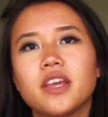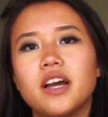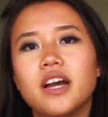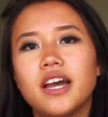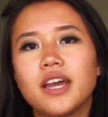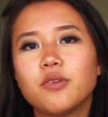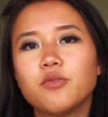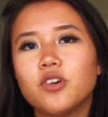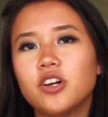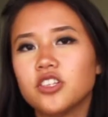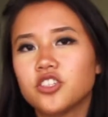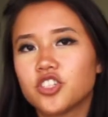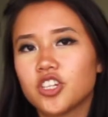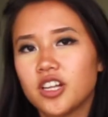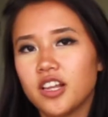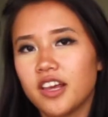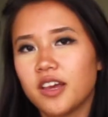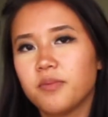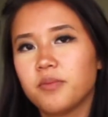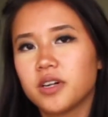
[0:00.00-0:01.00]
I watched
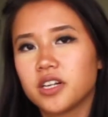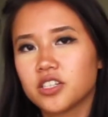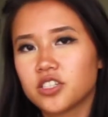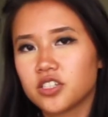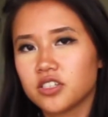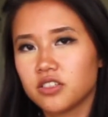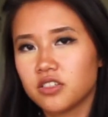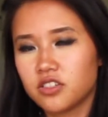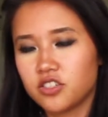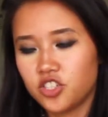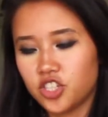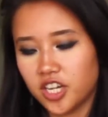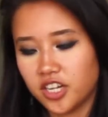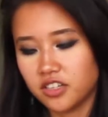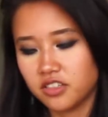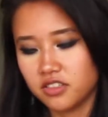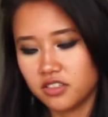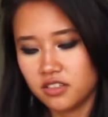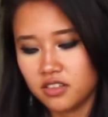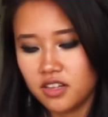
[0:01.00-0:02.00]
Claire Marshall's
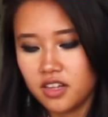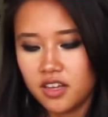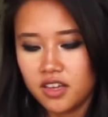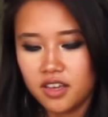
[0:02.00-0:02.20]
channel